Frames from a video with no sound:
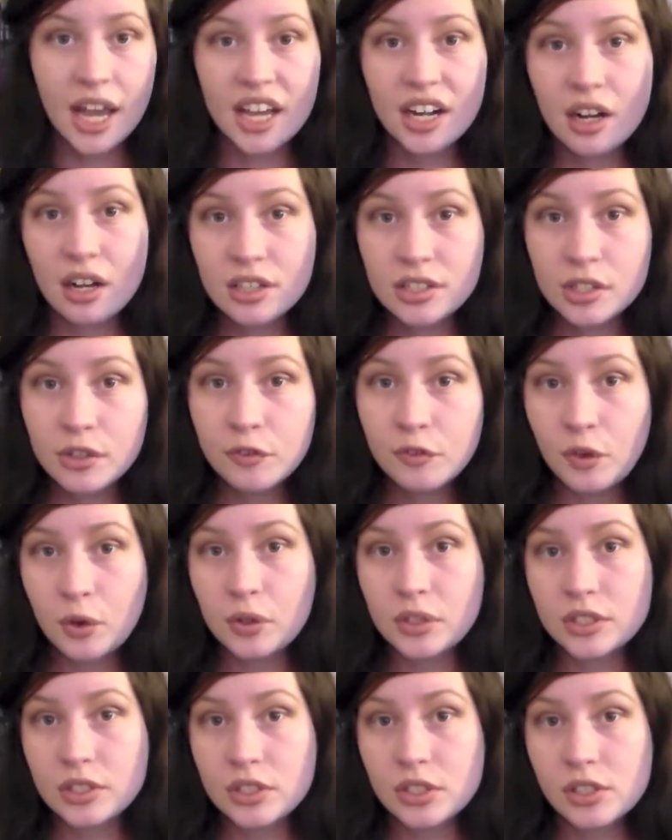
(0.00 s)
It also
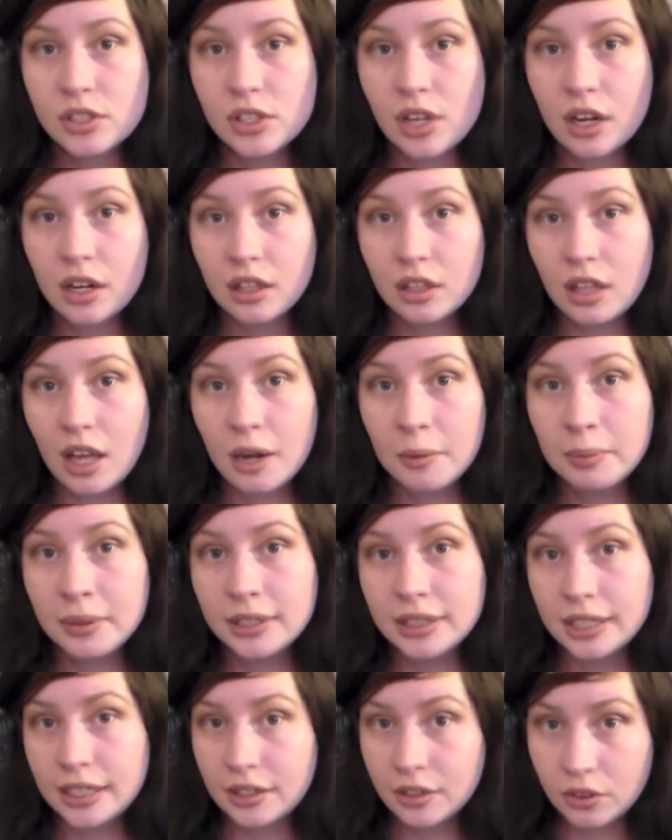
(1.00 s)
focuses on a lot of
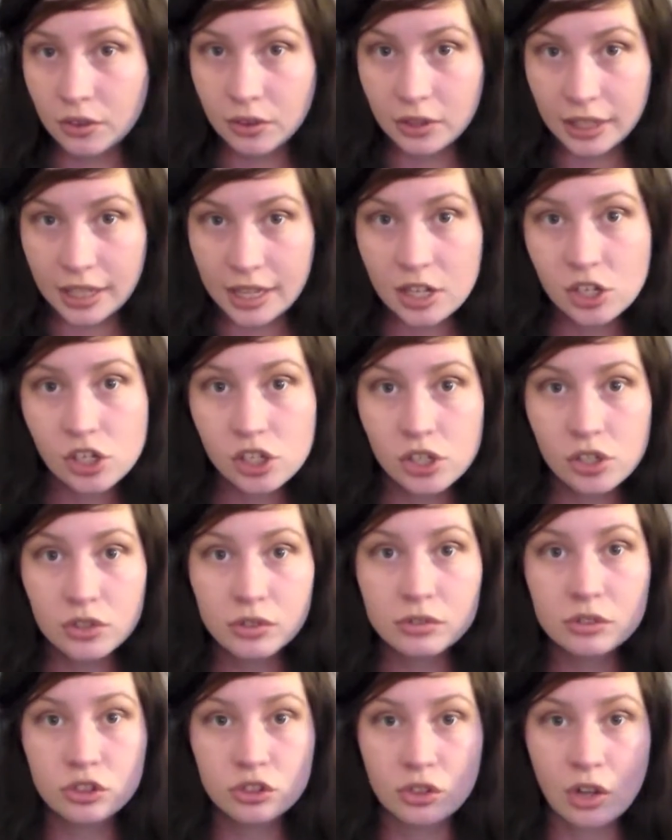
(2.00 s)
political
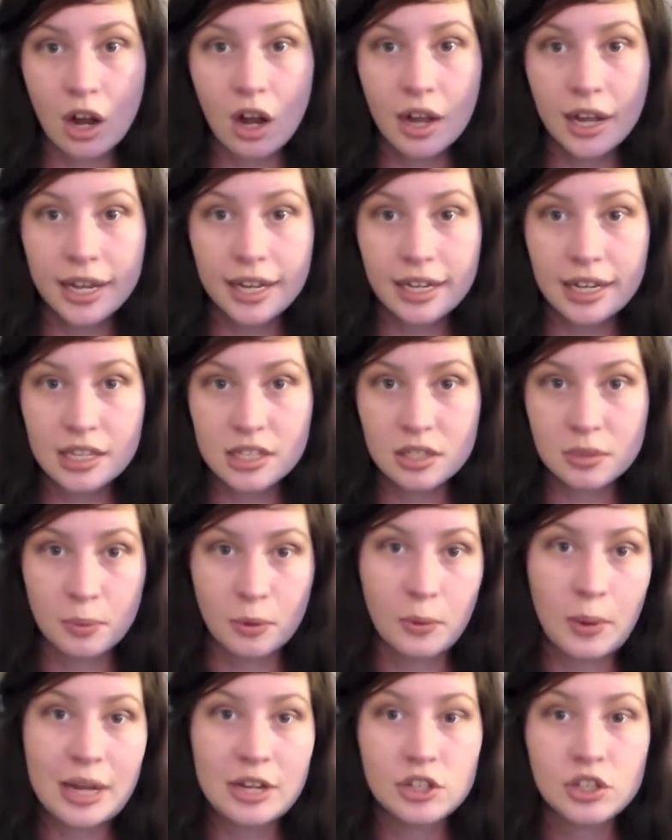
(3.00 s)
issues, drawing
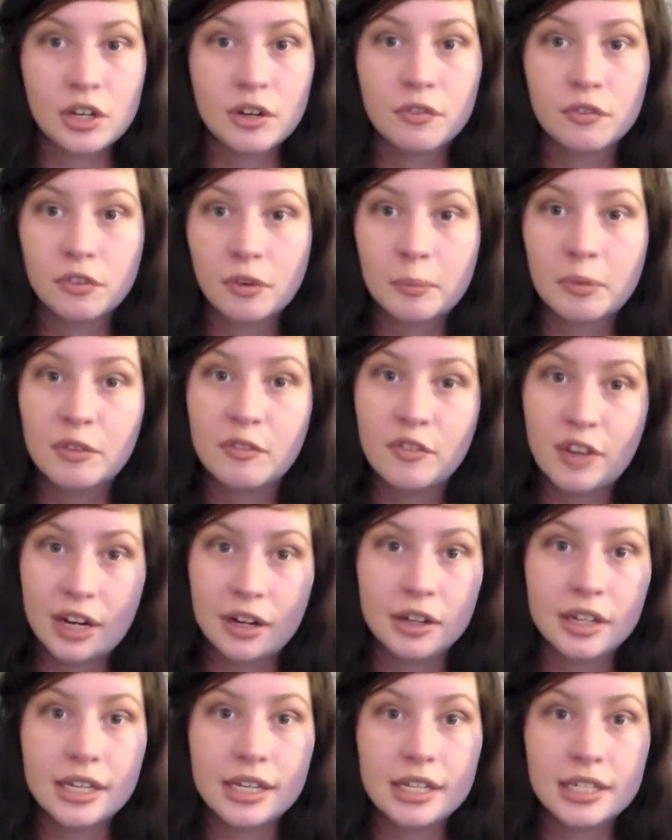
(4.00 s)
inspiration from the
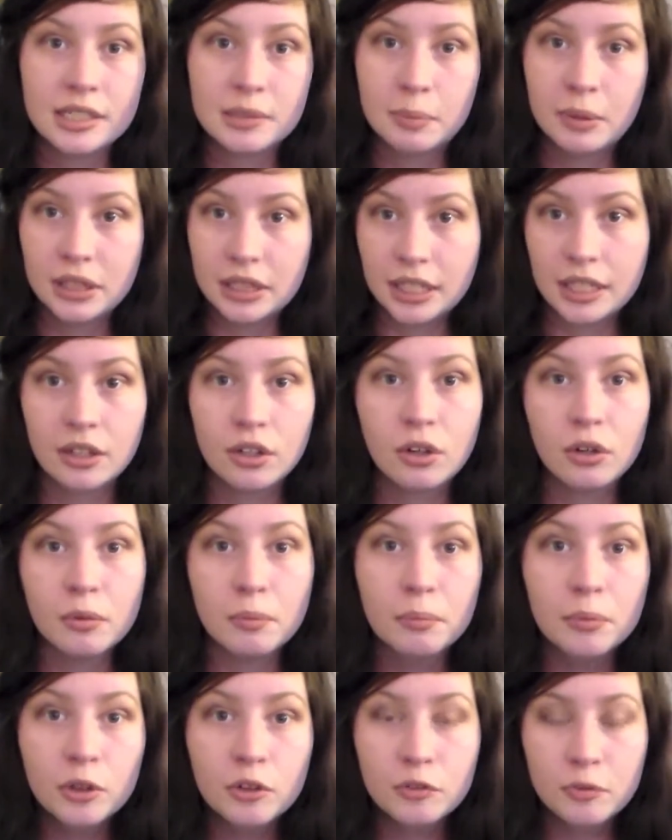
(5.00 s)
various political
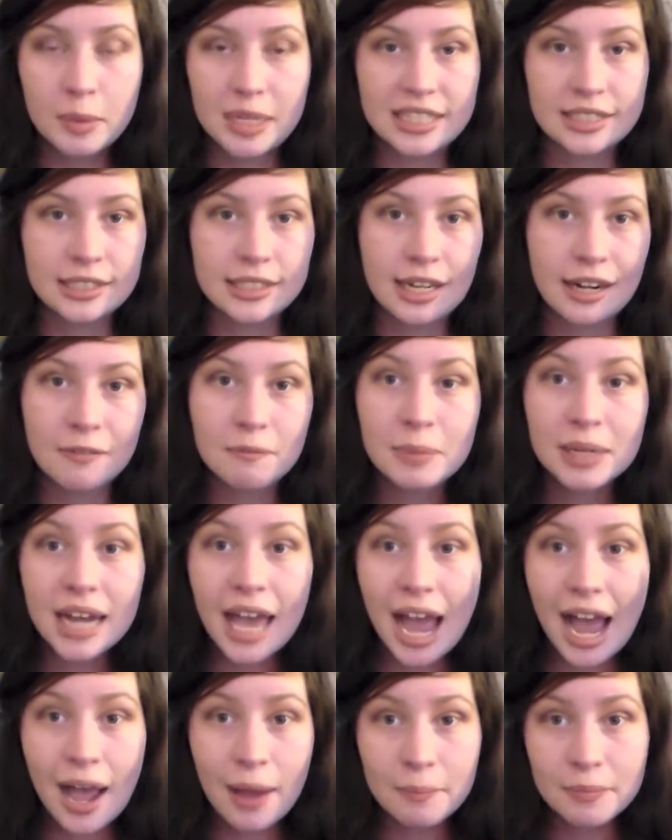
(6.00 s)
movements that have been
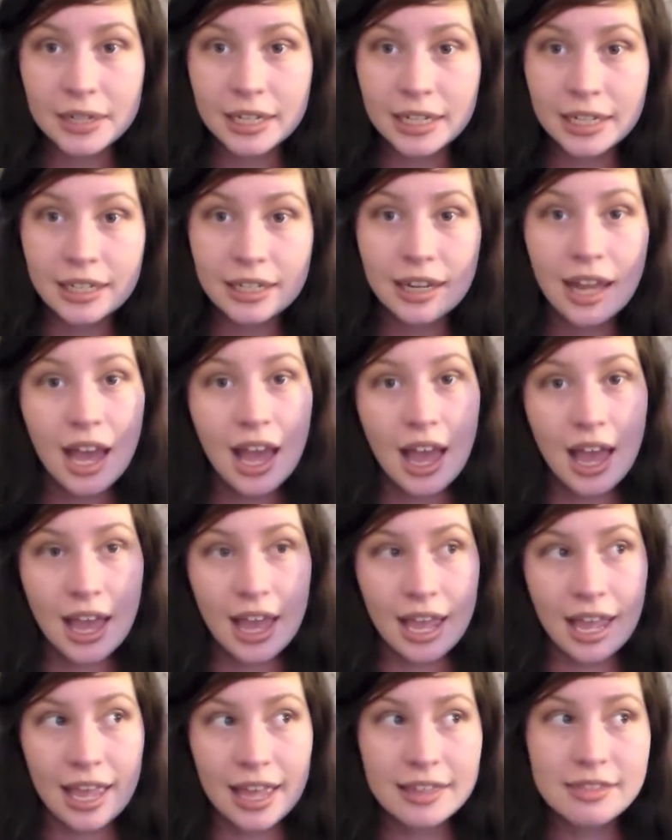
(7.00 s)
happening
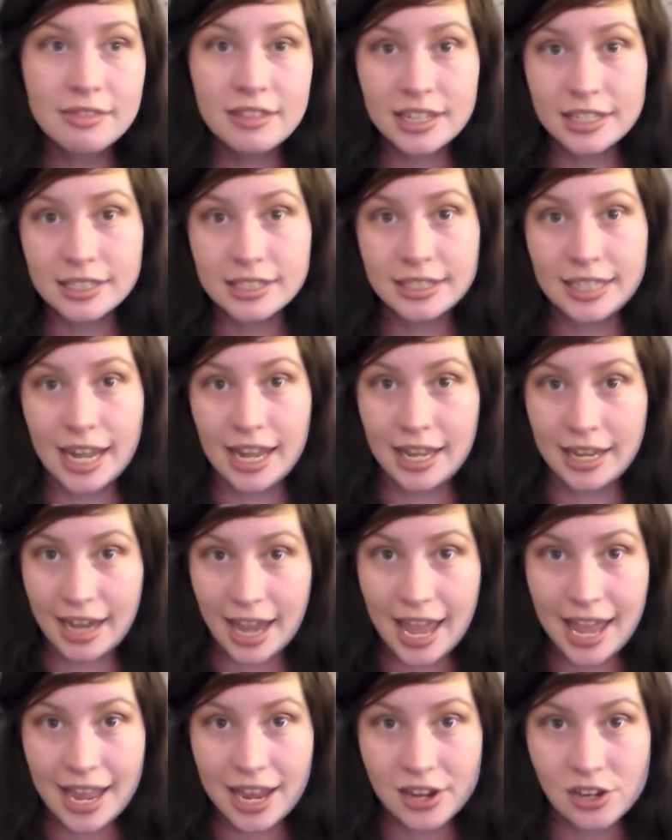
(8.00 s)
in this day
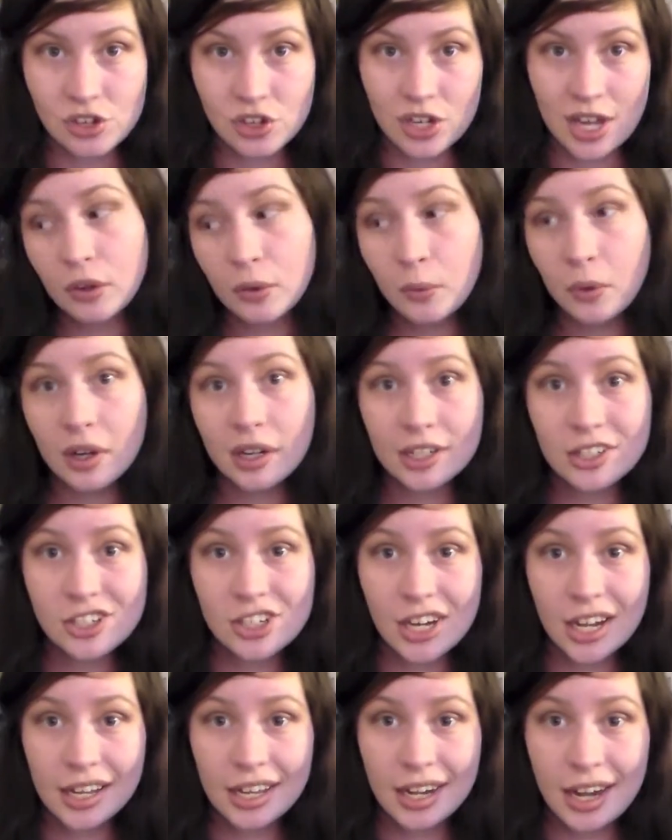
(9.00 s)
and age. If you want
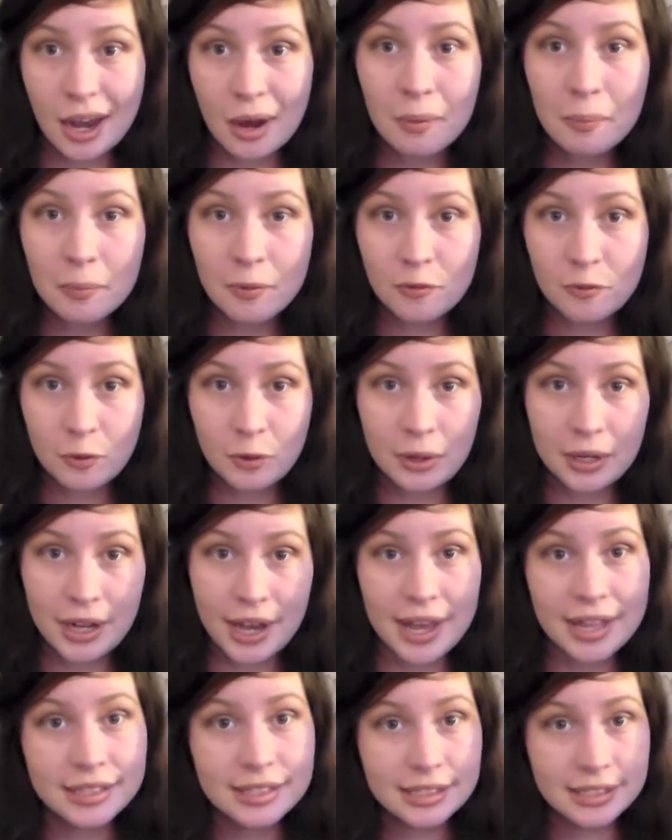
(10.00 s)
to check it out before it
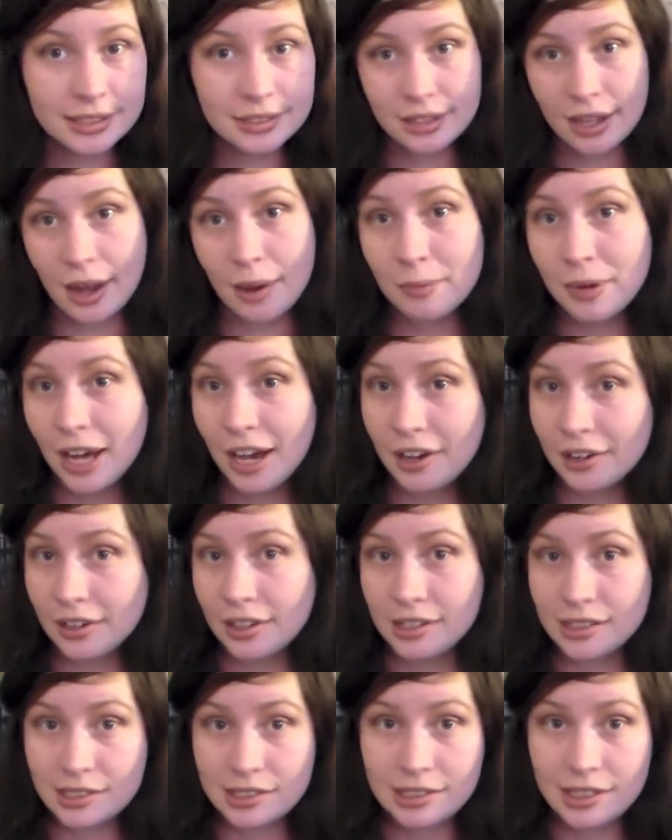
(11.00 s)
ends, I'm not
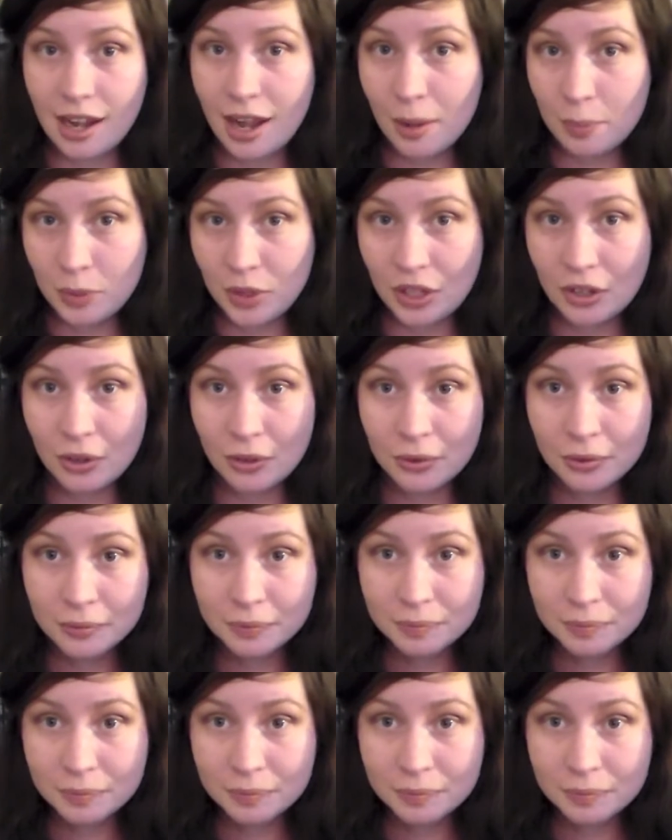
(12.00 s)
gonna stop you.